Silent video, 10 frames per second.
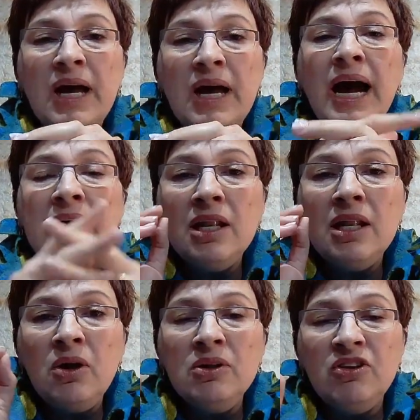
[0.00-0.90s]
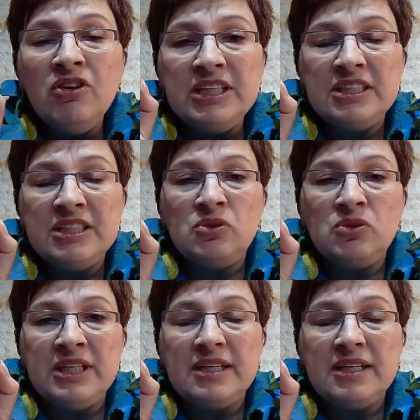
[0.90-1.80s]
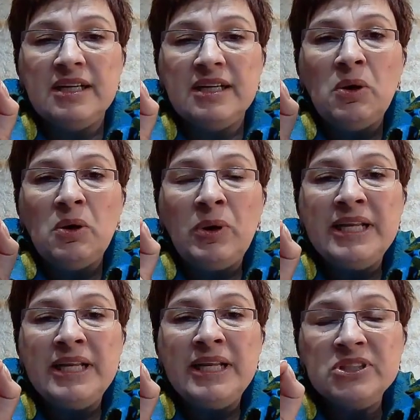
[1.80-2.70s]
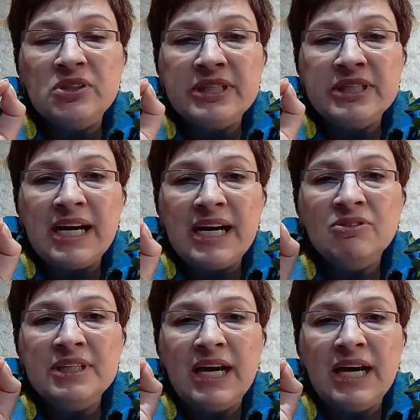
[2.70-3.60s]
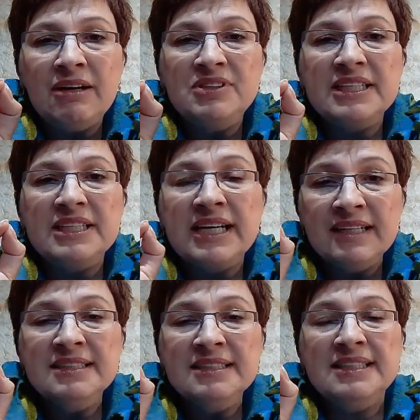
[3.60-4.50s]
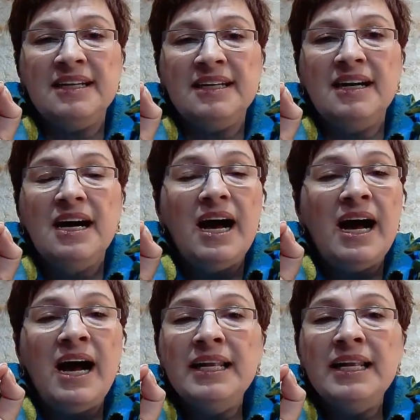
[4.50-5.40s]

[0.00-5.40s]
I learned this trick when I was recovering after cancer and